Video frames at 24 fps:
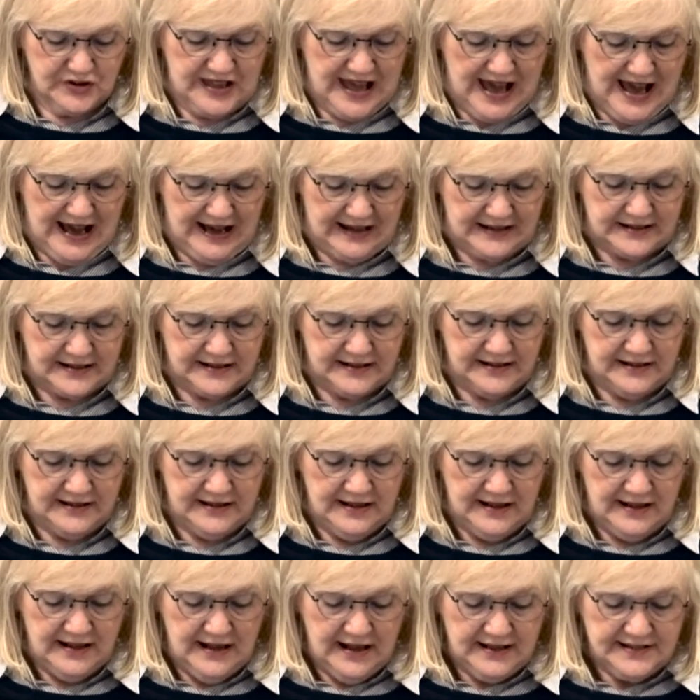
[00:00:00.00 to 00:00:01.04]
that,
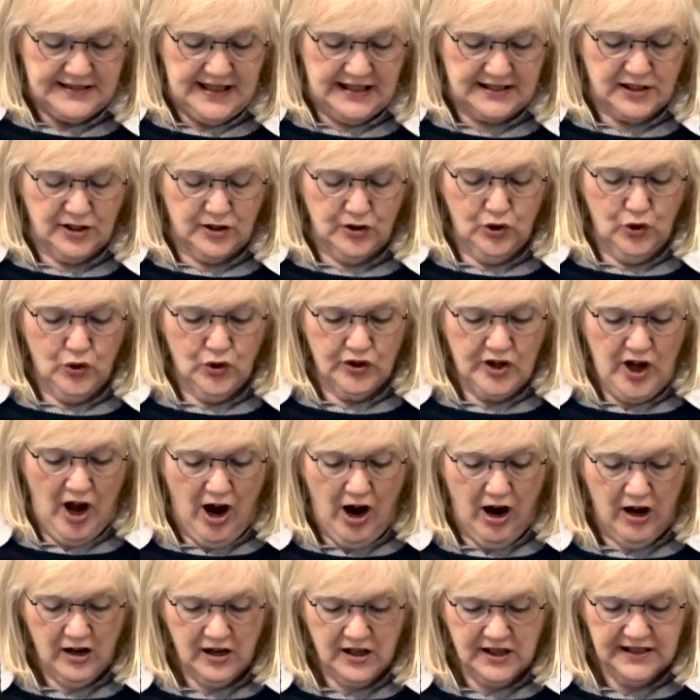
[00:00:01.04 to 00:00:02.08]
that the Lord
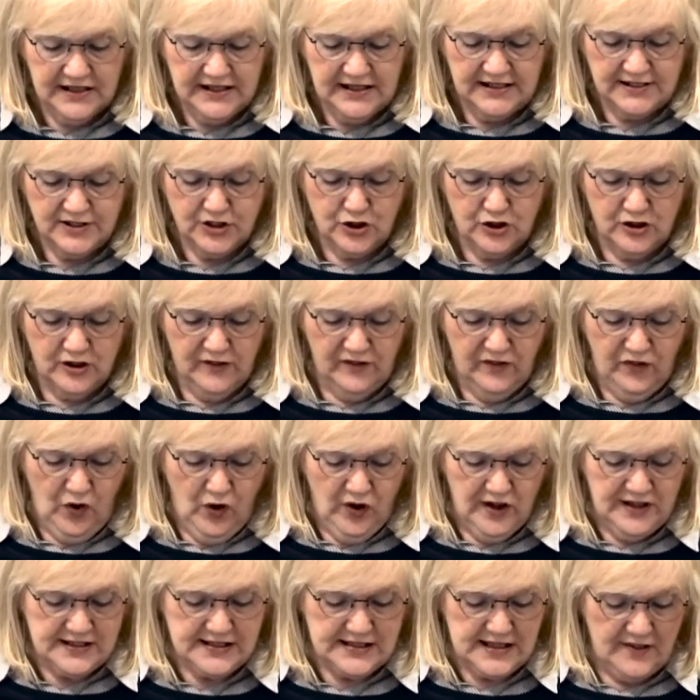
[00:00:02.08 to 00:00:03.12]
hearkened unto the
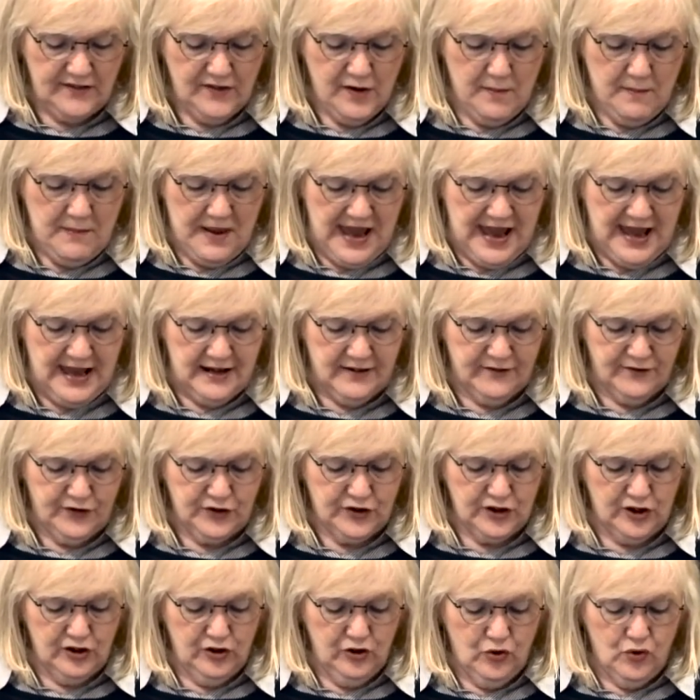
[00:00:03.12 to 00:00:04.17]
voice of a man, for
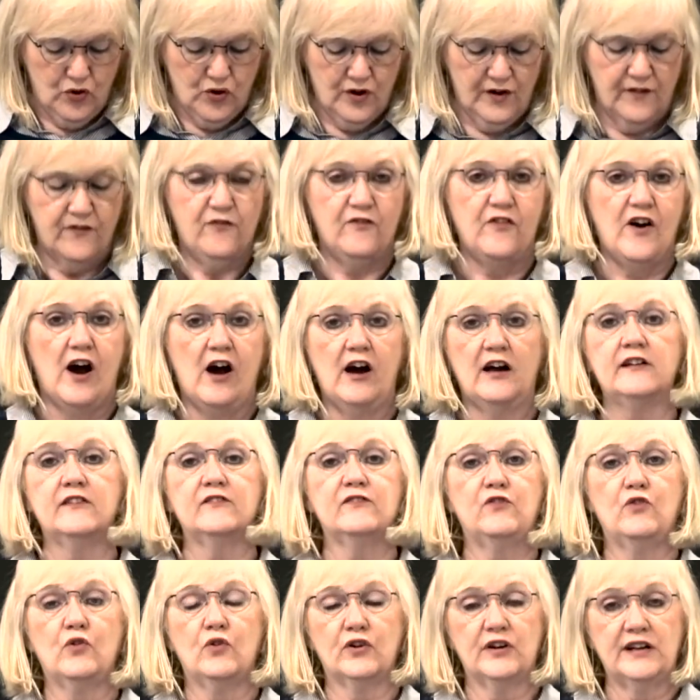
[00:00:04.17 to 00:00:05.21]
the Lord fought
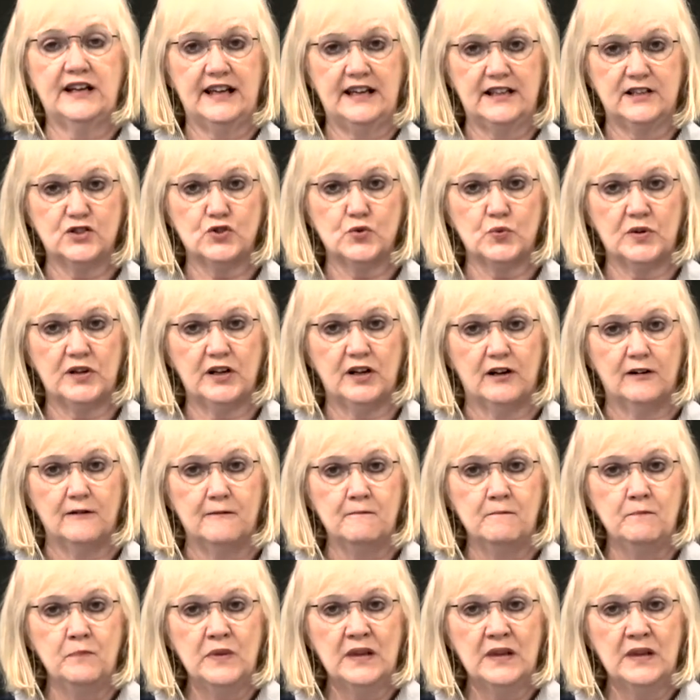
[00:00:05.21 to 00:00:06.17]
for Israel.